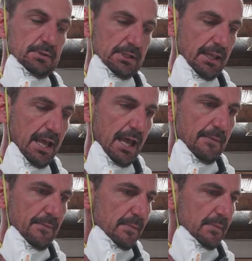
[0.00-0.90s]
to
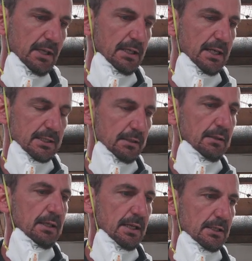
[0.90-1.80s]
that, and it
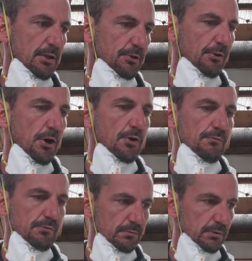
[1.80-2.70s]
doesn't throw,
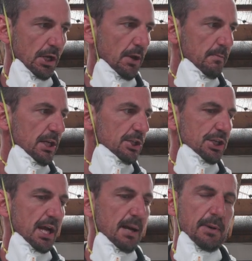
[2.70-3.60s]
you know, big
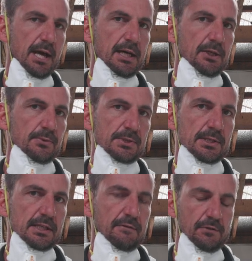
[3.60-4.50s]
sharp particles
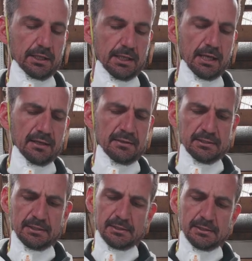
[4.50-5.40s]
and stuff like that.
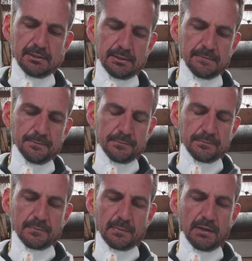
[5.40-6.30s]

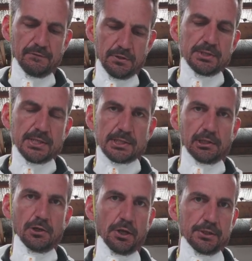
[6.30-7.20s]
I've used this a
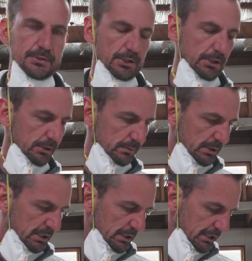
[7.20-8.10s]
lot, so
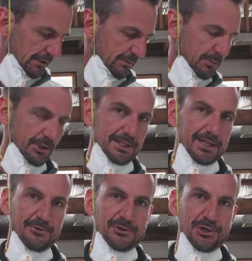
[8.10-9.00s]
if you're putting
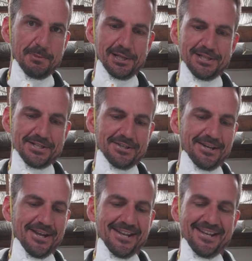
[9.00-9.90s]
together a shopping list,
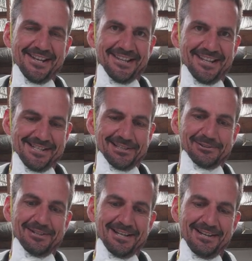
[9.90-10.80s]
these
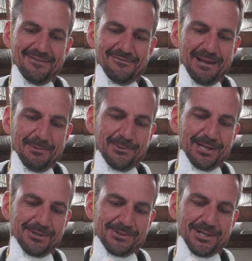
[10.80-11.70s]
little flapper
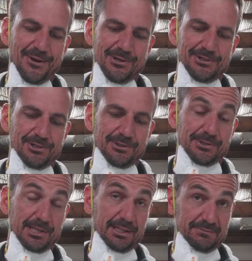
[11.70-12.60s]
wheels that go in
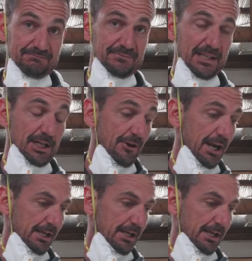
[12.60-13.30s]
drills, they're great.